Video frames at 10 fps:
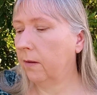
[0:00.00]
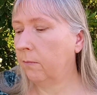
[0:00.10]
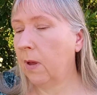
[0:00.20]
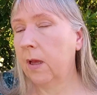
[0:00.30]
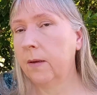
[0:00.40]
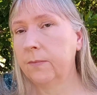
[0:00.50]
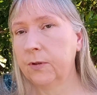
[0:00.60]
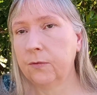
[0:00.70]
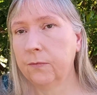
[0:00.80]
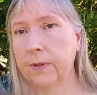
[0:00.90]

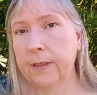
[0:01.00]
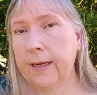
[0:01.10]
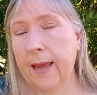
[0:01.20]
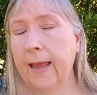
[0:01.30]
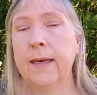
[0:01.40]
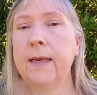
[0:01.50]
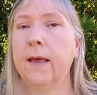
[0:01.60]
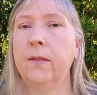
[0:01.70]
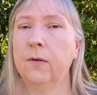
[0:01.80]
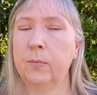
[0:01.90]
mums, or really any
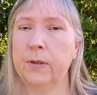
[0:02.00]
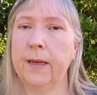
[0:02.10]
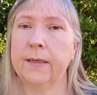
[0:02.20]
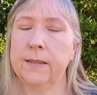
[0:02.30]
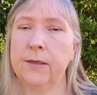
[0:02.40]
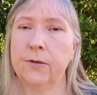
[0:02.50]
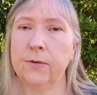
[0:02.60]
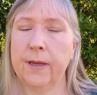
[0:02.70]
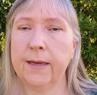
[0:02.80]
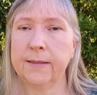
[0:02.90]
other plant in
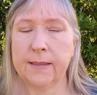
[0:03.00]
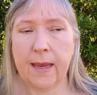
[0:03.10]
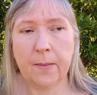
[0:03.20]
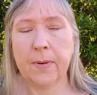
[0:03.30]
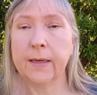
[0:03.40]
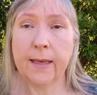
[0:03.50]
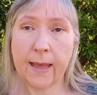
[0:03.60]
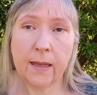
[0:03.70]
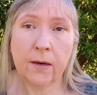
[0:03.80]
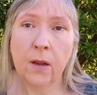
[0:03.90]
your landscape, and
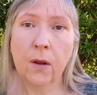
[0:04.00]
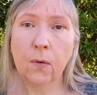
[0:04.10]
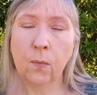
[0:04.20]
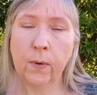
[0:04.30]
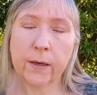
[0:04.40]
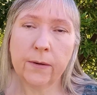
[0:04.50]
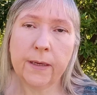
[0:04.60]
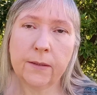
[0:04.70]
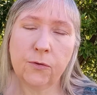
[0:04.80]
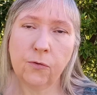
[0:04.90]
again, we're
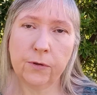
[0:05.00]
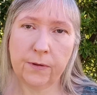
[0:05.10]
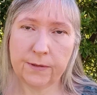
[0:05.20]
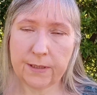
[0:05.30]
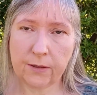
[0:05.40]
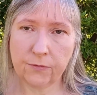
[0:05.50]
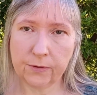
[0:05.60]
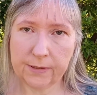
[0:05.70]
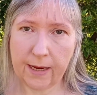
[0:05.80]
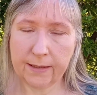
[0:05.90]
in north
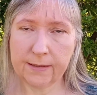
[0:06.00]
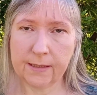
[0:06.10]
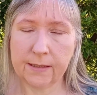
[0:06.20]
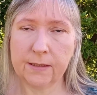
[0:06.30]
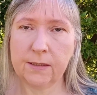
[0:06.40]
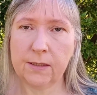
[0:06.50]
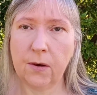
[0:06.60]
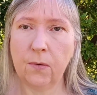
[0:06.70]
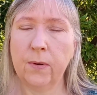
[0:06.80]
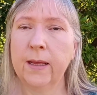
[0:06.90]
central Texas,
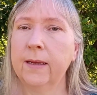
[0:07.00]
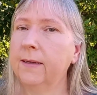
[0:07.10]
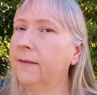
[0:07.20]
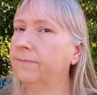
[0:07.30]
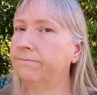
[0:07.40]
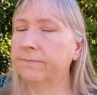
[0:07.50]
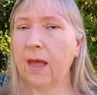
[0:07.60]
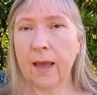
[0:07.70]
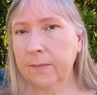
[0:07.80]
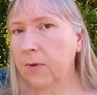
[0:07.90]
so
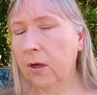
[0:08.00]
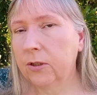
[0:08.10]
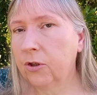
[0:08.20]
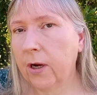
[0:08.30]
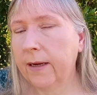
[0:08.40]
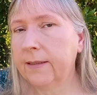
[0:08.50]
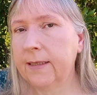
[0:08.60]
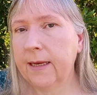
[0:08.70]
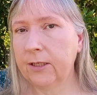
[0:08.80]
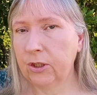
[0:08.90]
I'm not trying
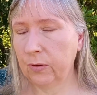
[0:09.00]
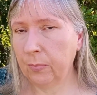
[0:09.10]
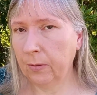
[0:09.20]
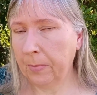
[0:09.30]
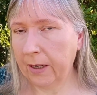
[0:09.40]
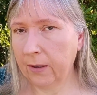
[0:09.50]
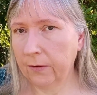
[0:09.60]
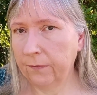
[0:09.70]
to get you prepared